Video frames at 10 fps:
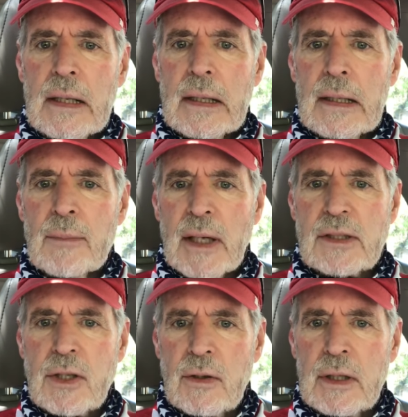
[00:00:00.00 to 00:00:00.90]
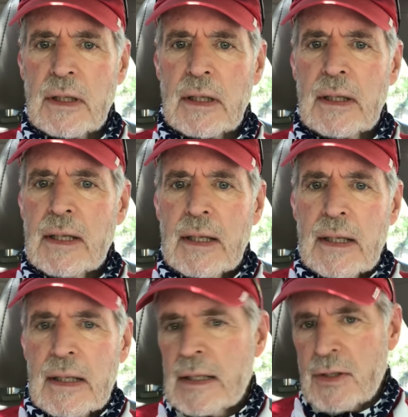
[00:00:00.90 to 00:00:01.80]
uh, bacteria
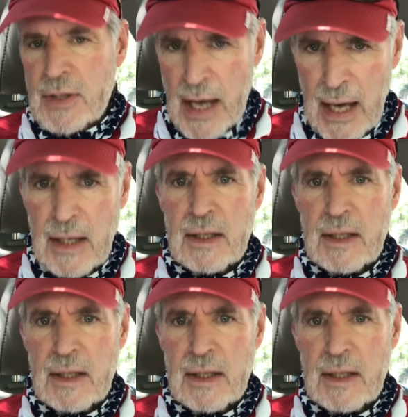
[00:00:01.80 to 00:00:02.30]
is that,